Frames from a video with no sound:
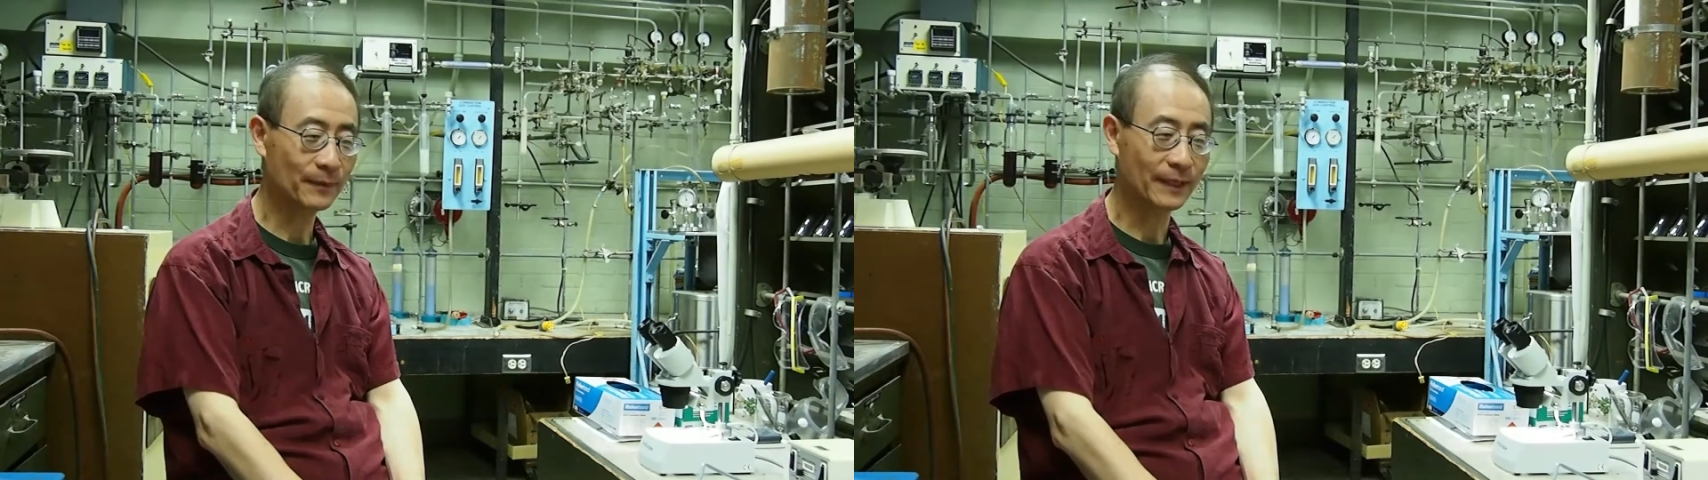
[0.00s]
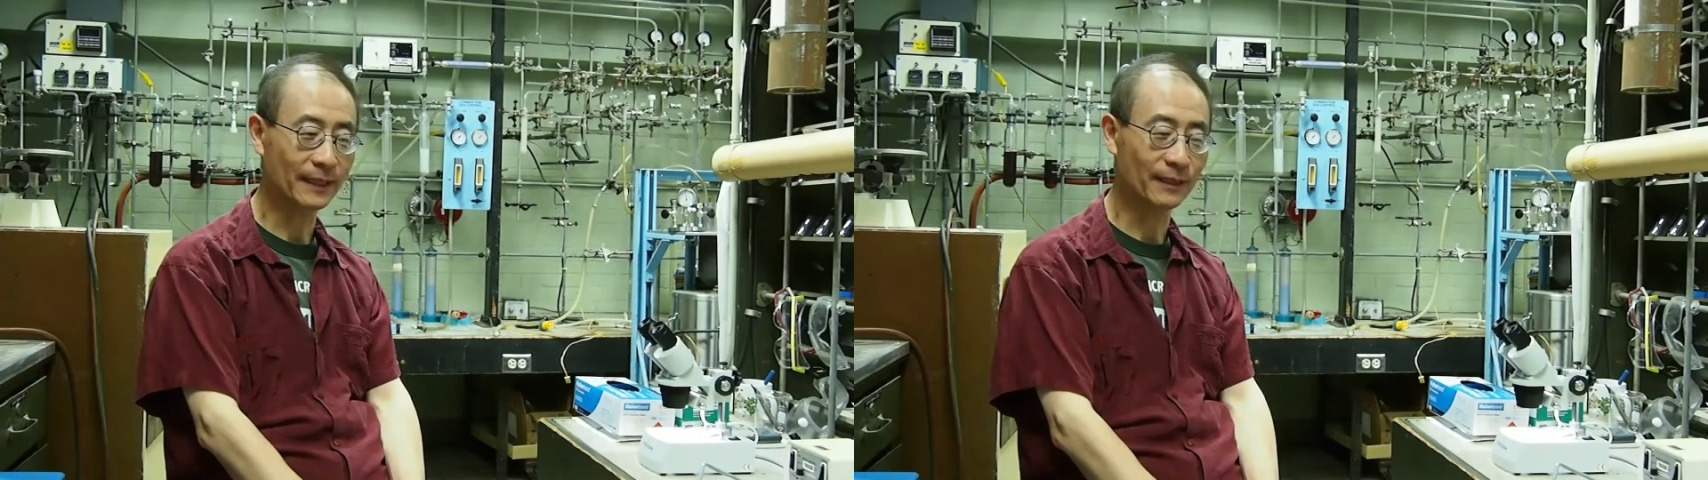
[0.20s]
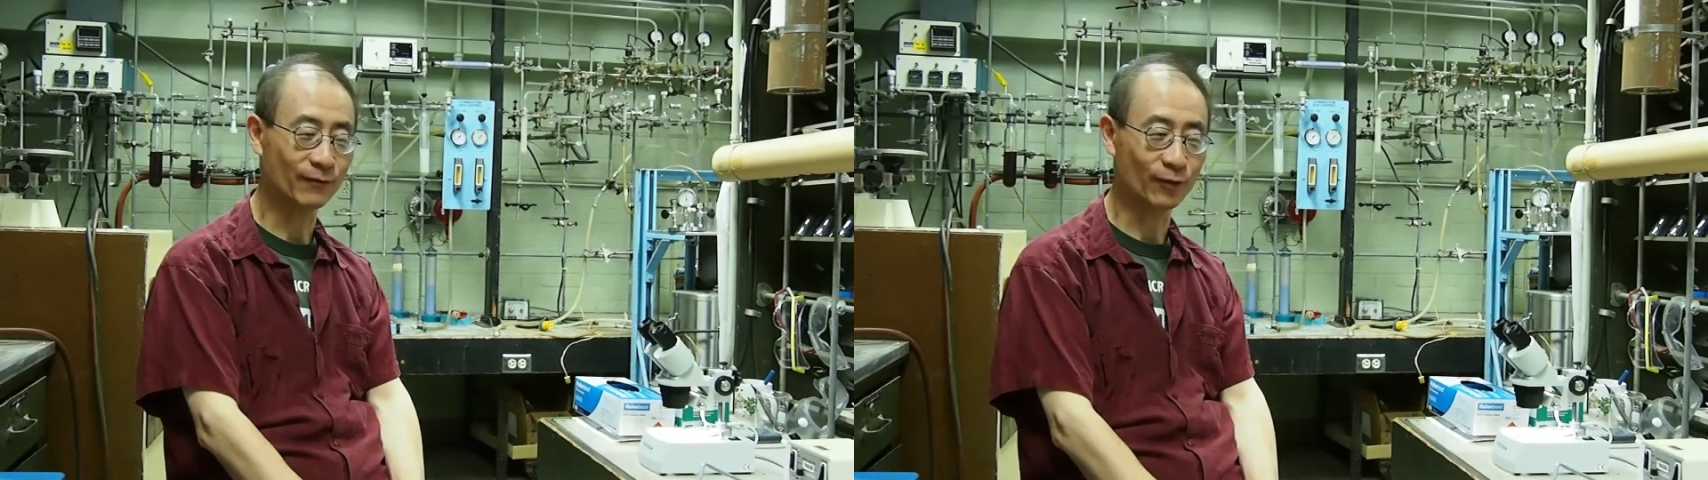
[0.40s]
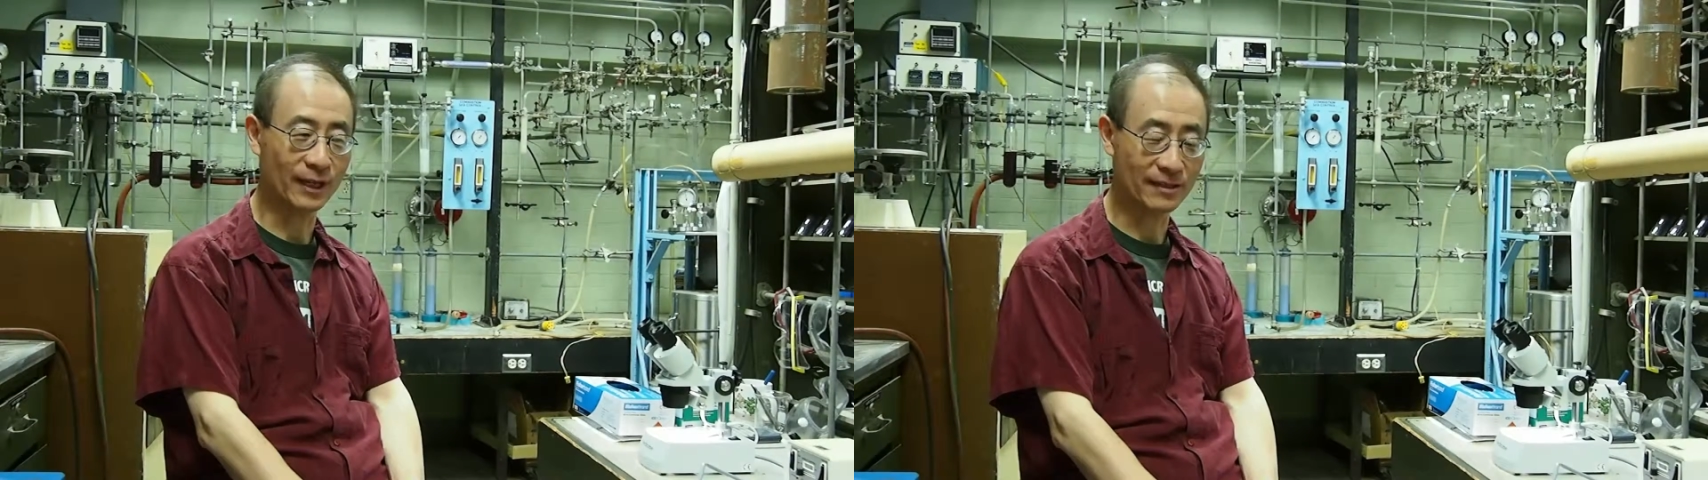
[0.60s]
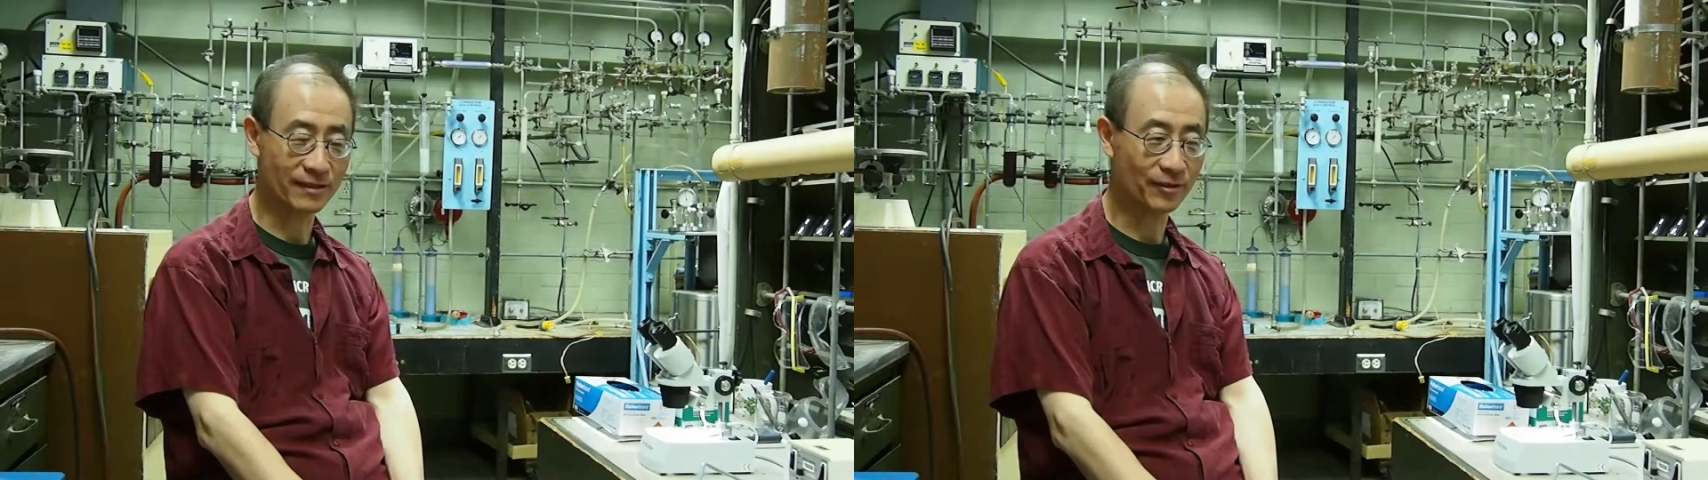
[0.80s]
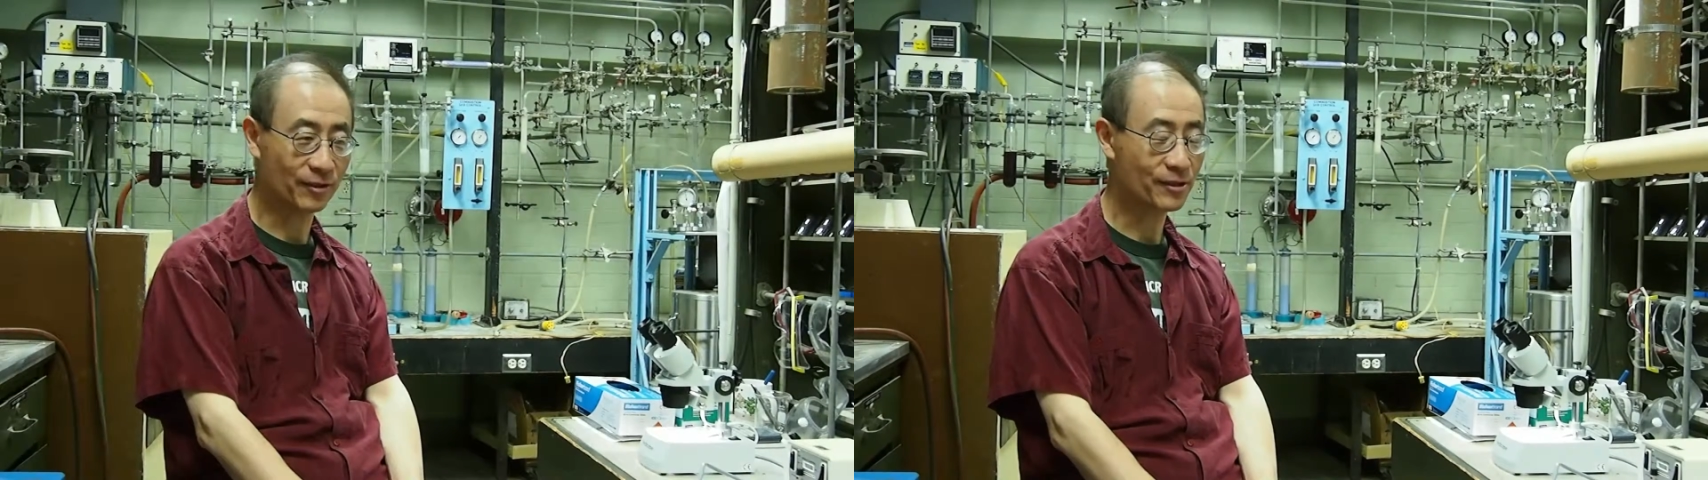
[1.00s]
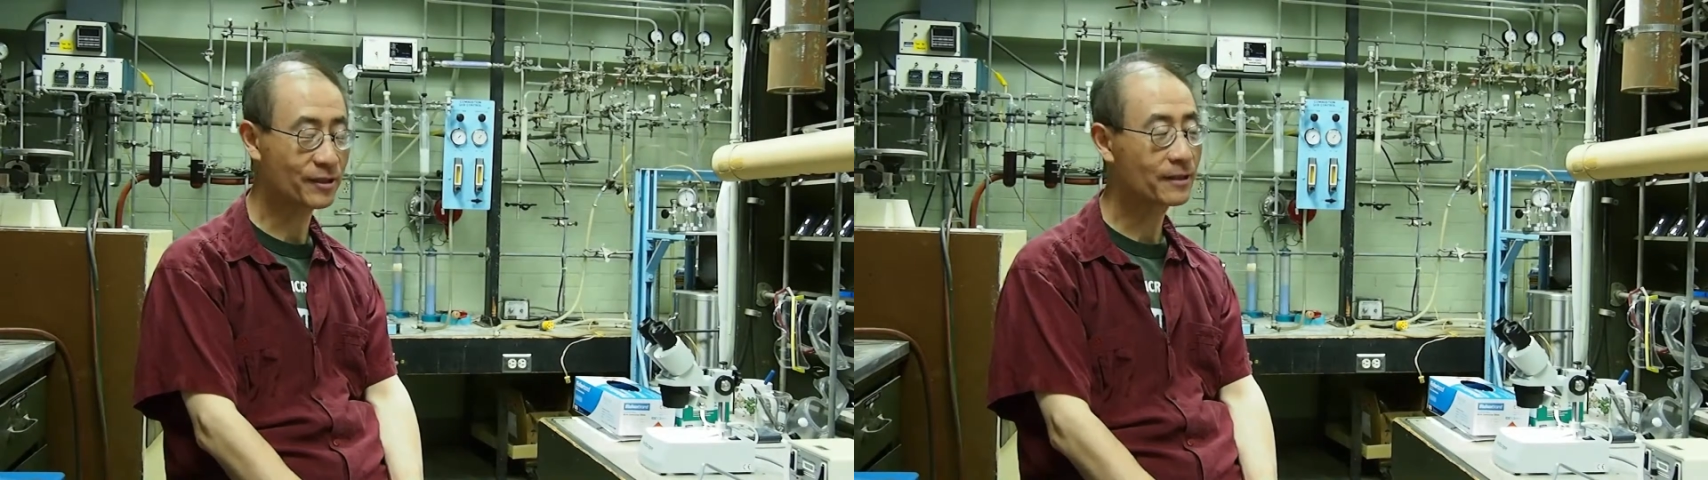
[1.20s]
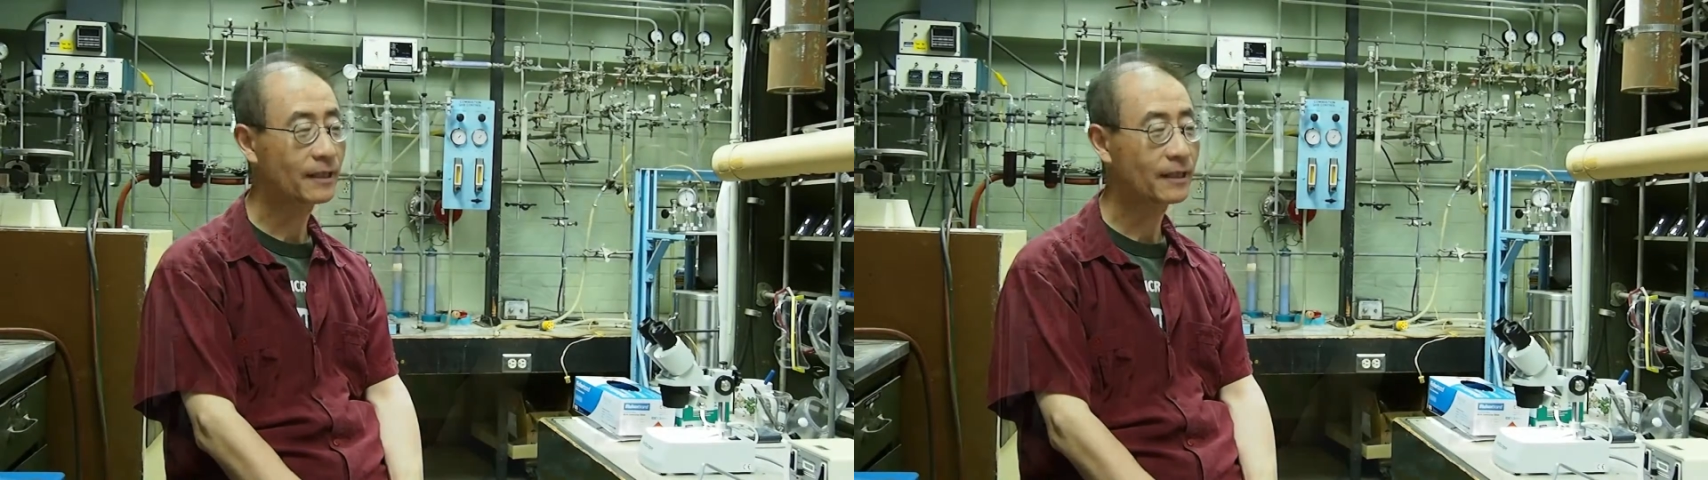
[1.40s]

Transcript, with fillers: and for the last 10 years.